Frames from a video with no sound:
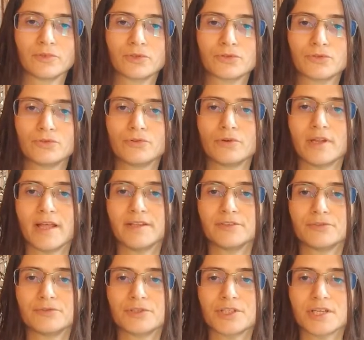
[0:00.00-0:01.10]
through
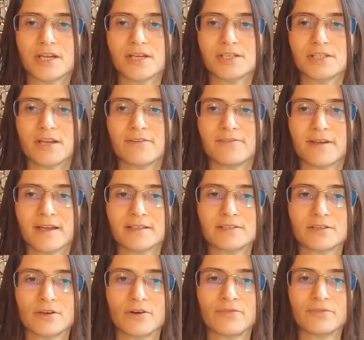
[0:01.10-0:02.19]
land use change
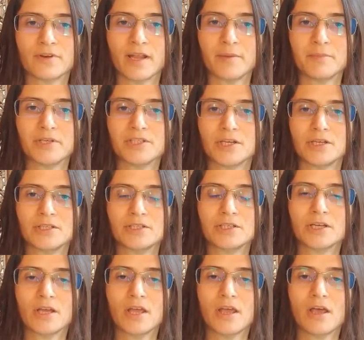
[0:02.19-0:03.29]
effects of climate change